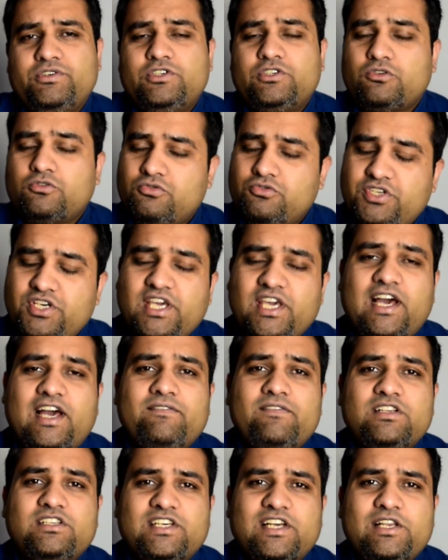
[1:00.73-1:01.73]
So today I
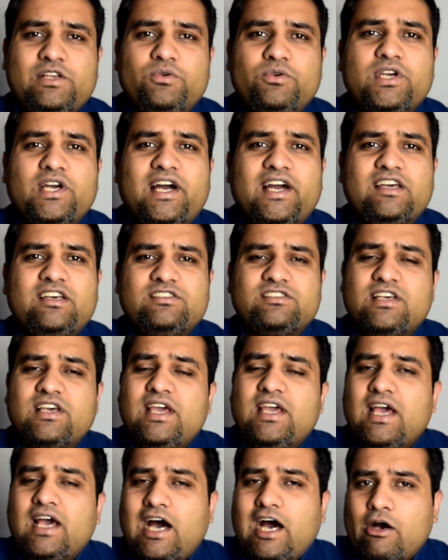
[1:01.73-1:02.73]
will tell you guys
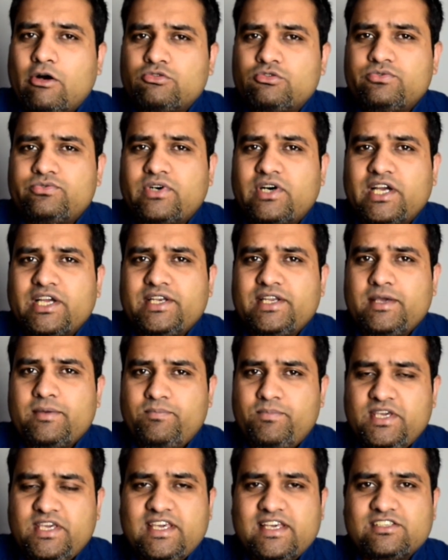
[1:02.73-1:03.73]
how to find a
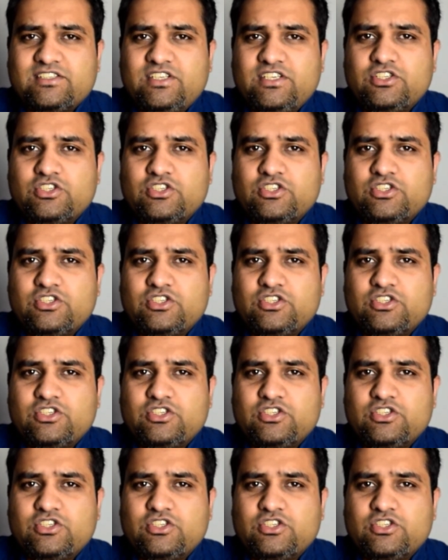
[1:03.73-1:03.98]
PhD